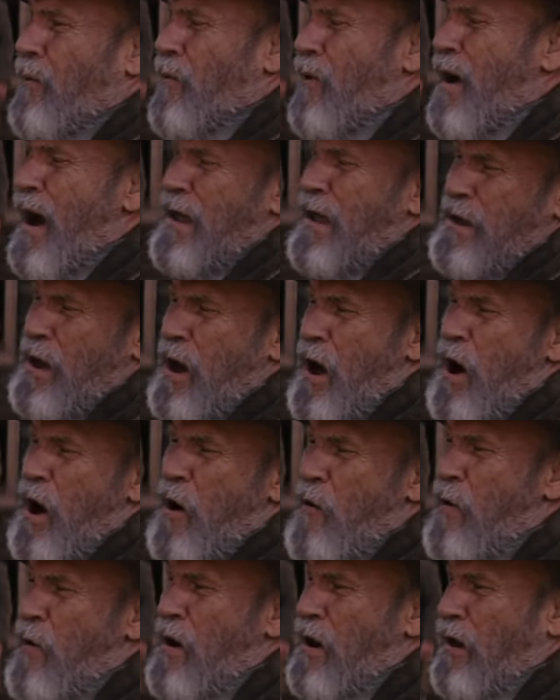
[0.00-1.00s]
why
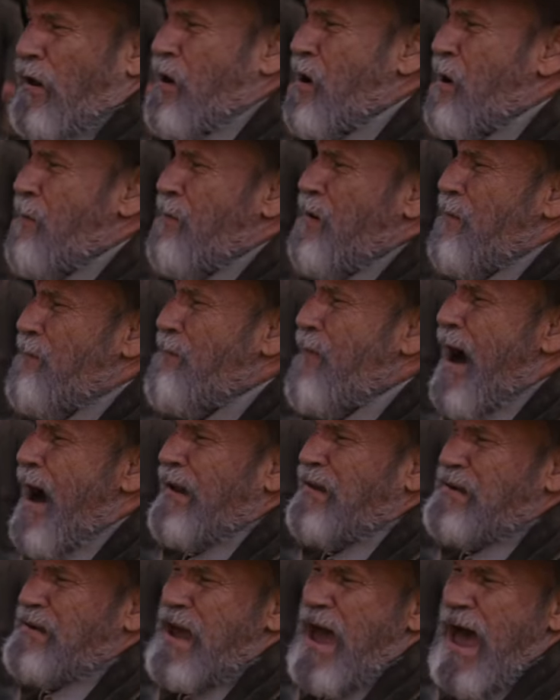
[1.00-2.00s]
y'all want to come into
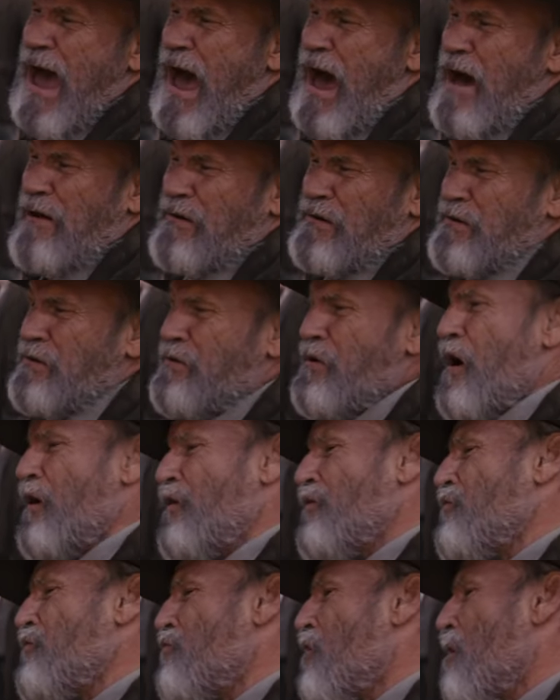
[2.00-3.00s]
my town and
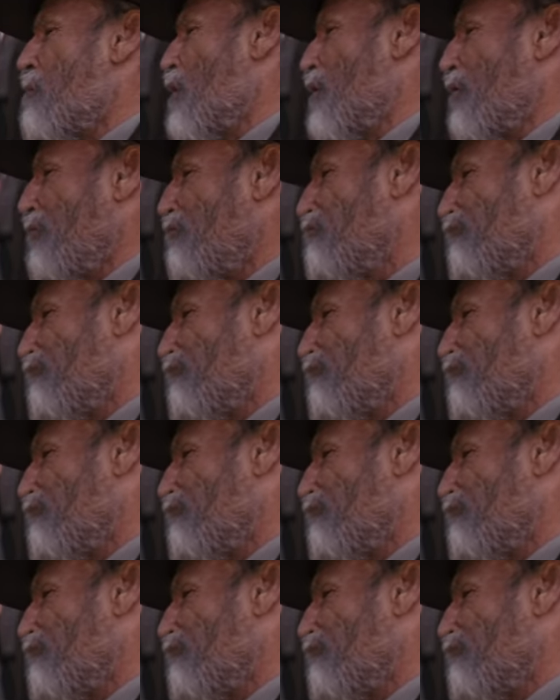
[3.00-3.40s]
start trouble?